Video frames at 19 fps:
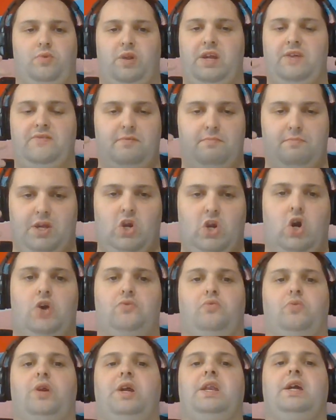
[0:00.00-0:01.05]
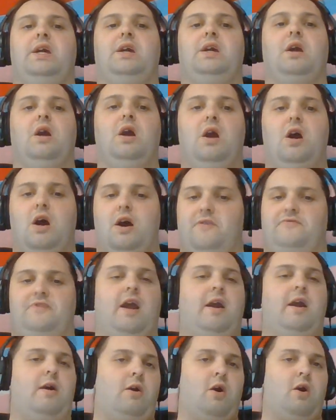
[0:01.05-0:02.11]
even beyond reading of
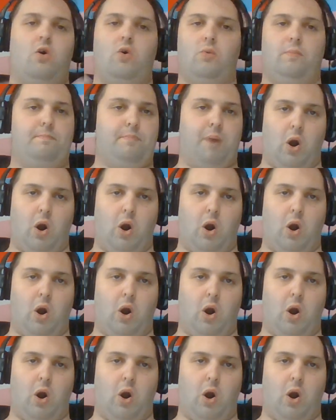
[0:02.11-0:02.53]
tarot,